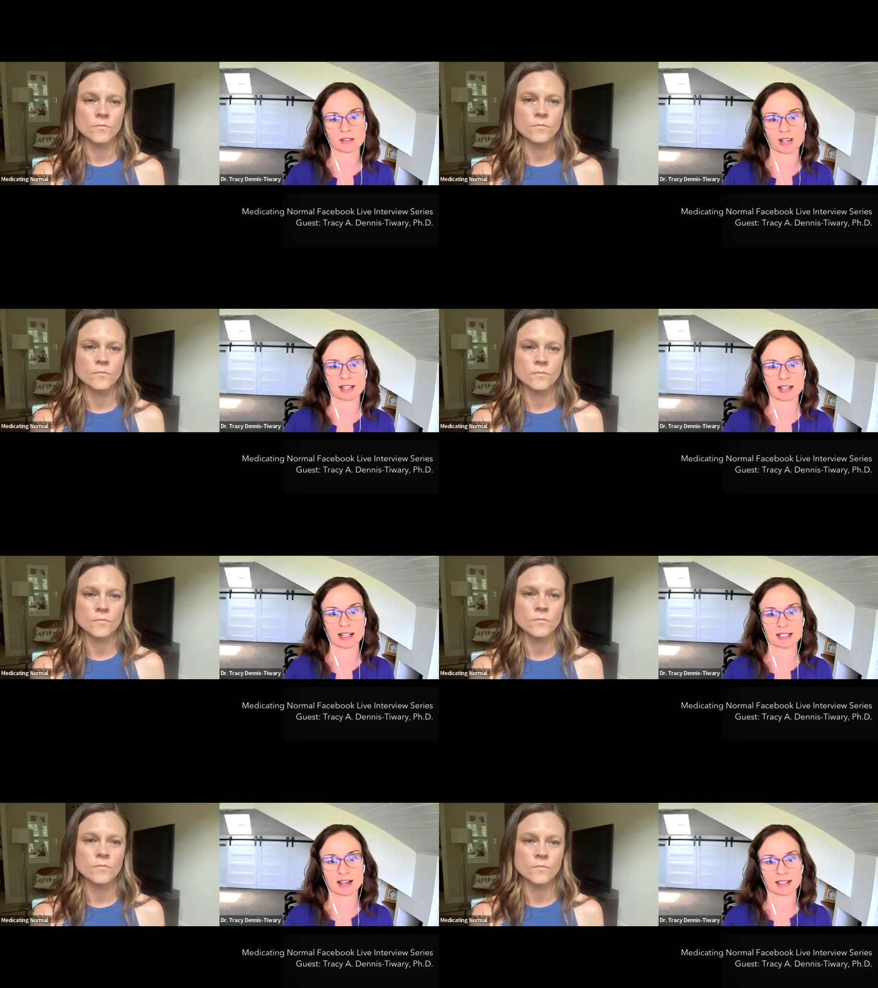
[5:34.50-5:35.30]
Speaker 1: of
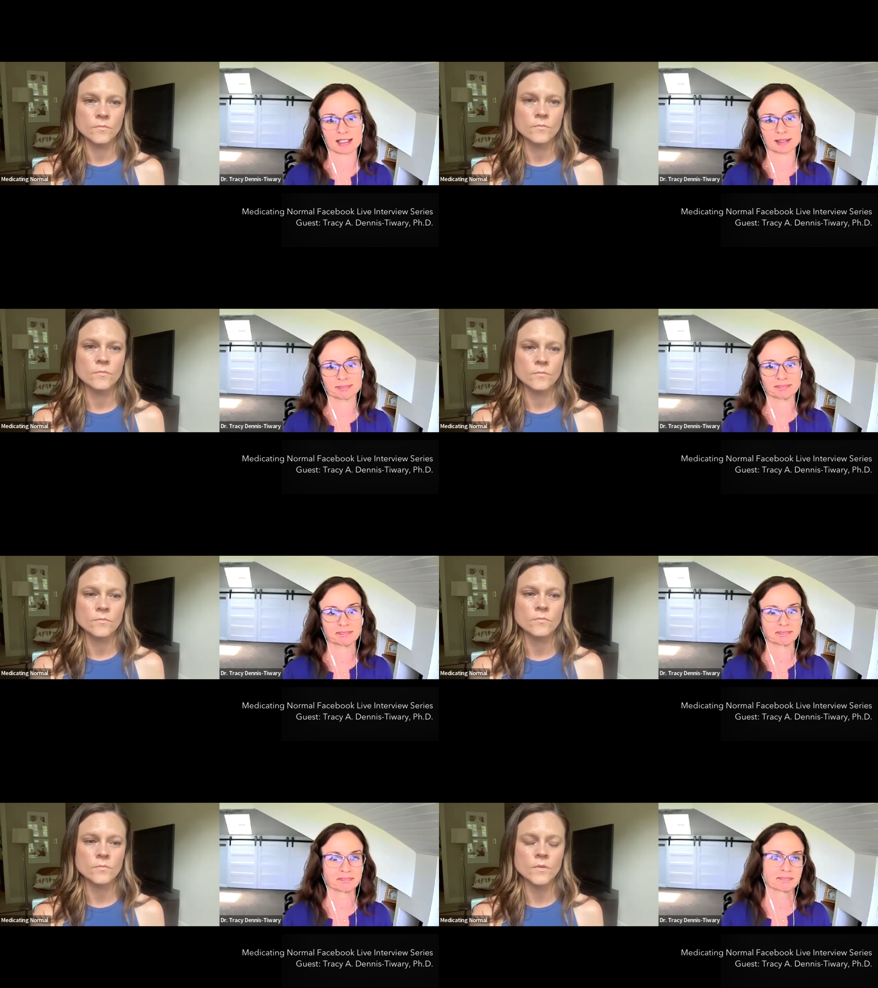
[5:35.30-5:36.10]
anxiety.
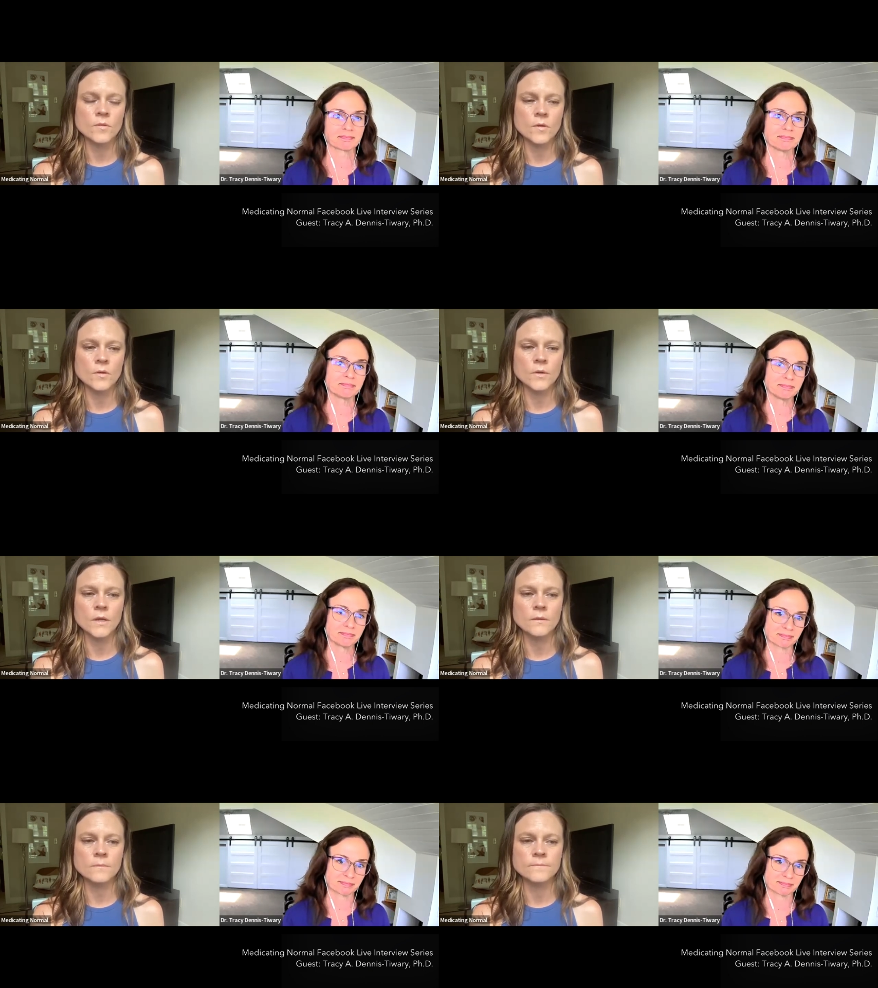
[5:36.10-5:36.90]

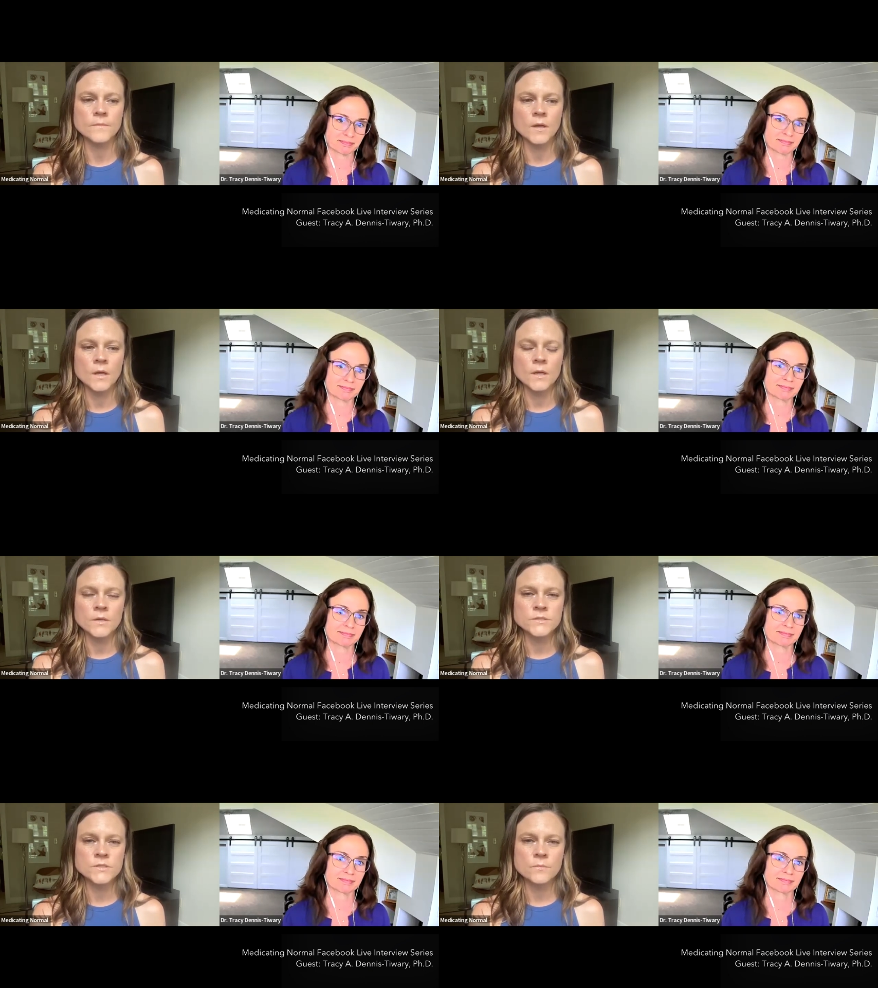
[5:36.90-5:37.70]
Speaker 2: Okay.
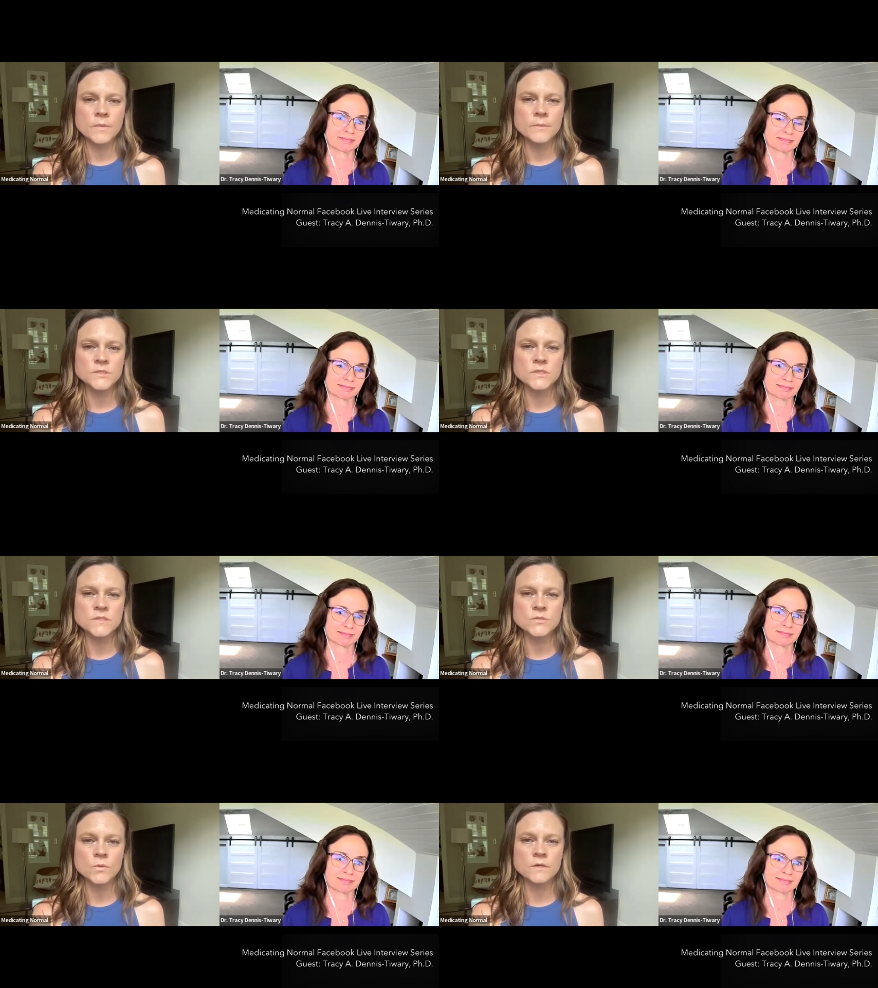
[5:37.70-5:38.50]
So, maybe
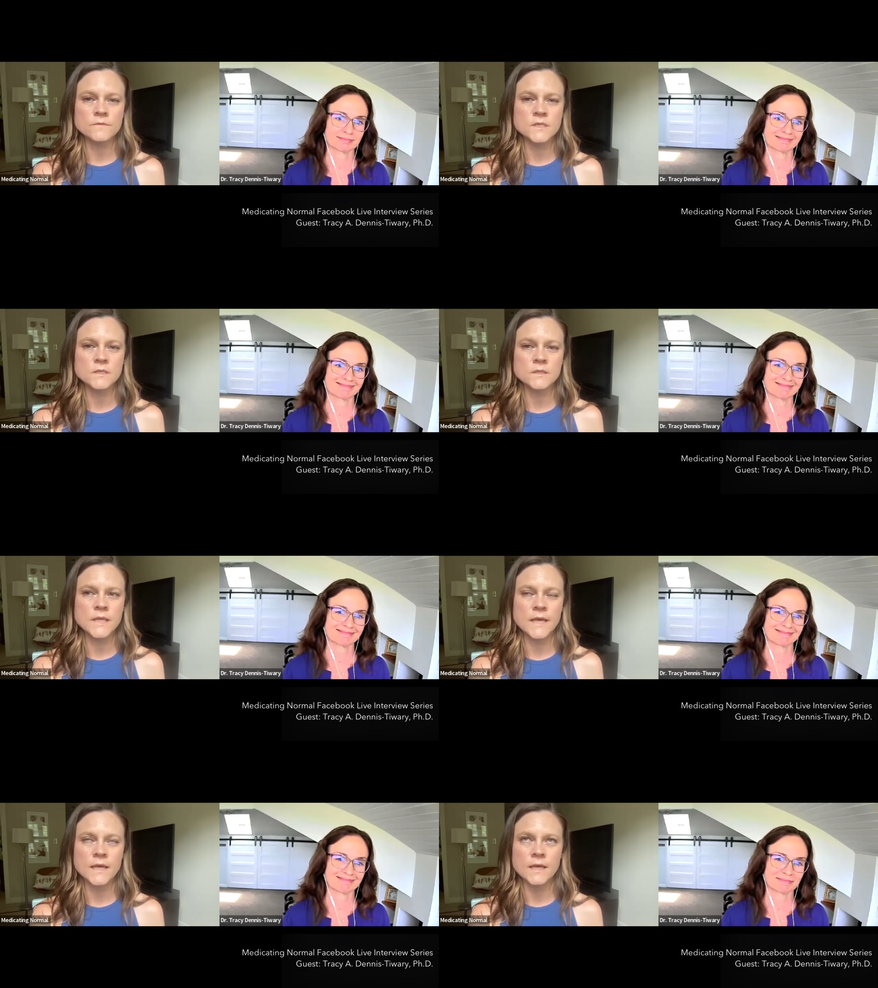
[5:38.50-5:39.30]
just sort of to
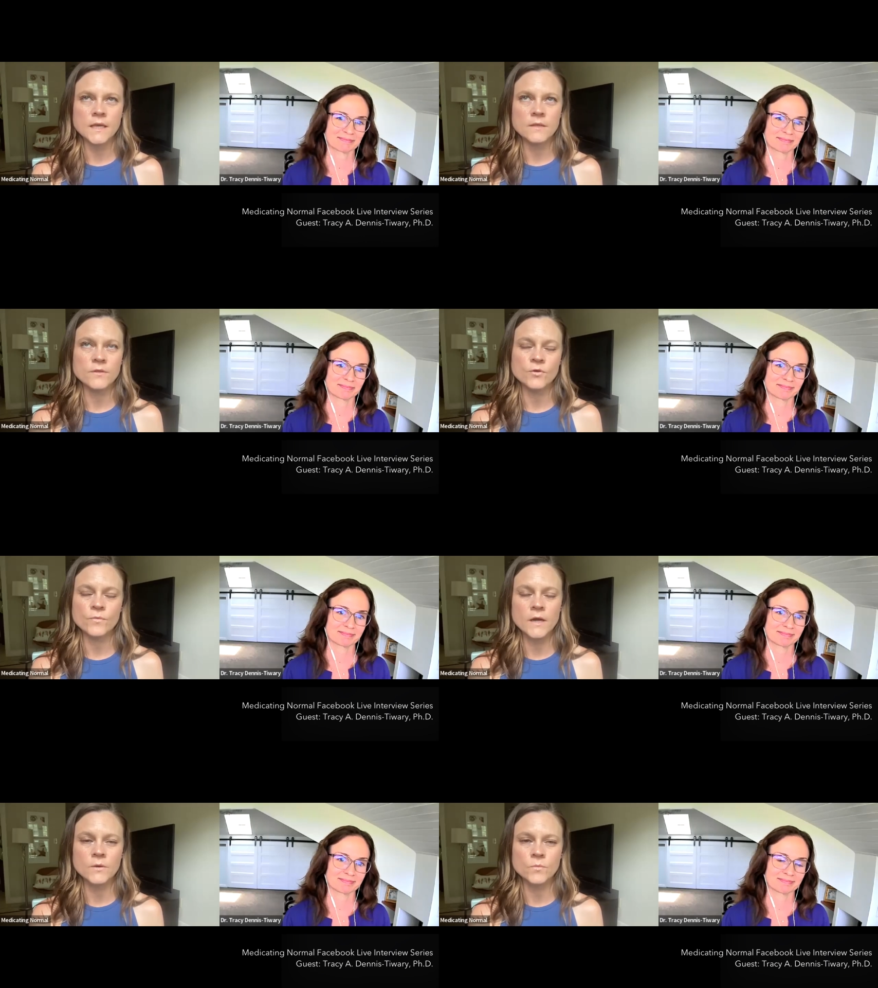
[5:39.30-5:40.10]
lay the
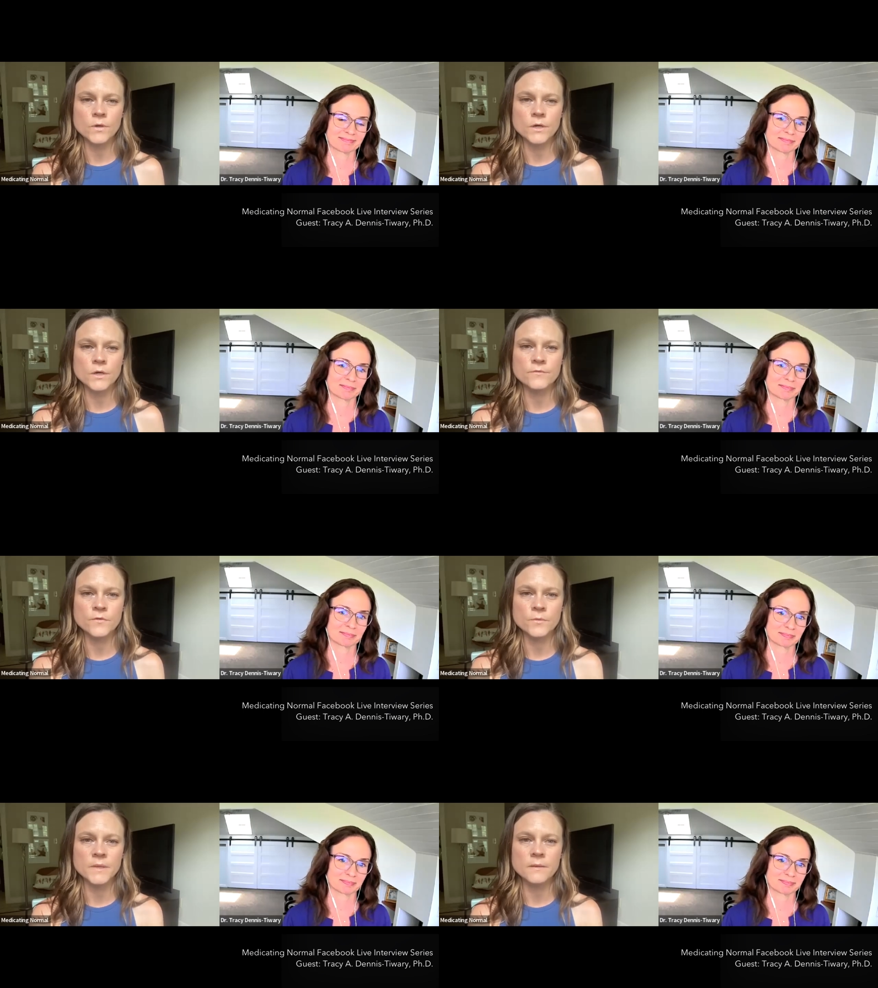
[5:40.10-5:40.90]
groundwork
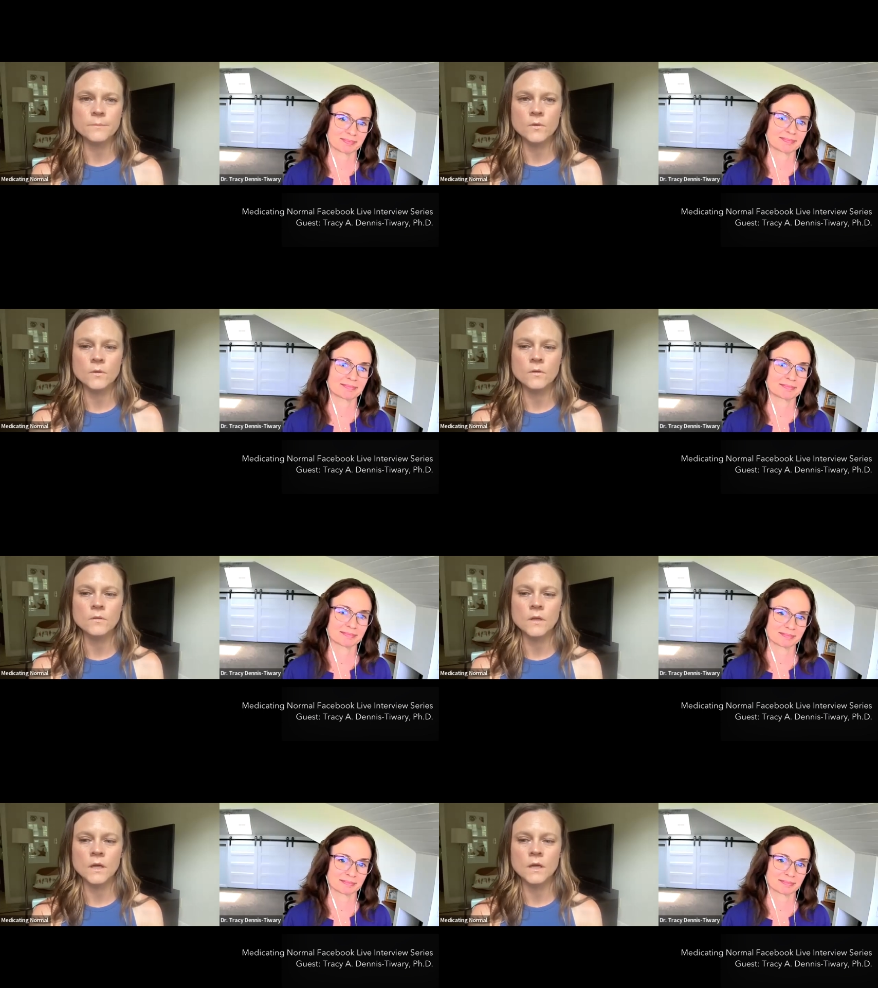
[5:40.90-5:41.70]
for
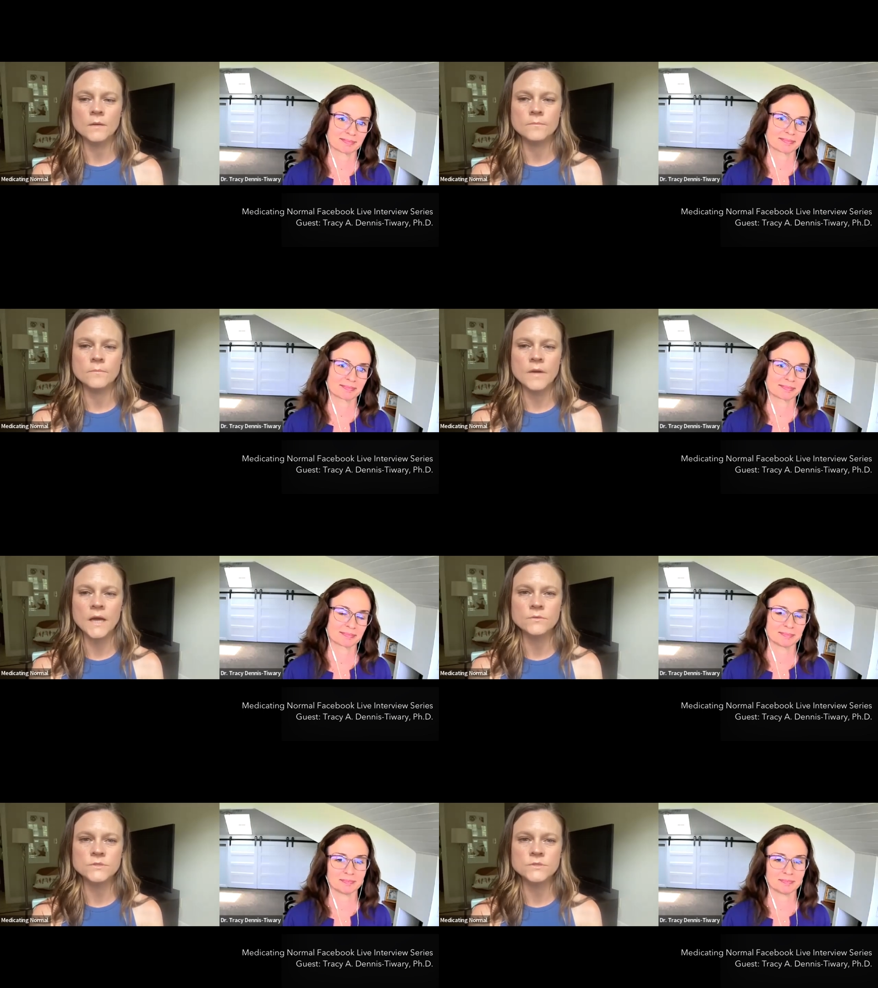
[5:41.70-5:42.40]
people, um, how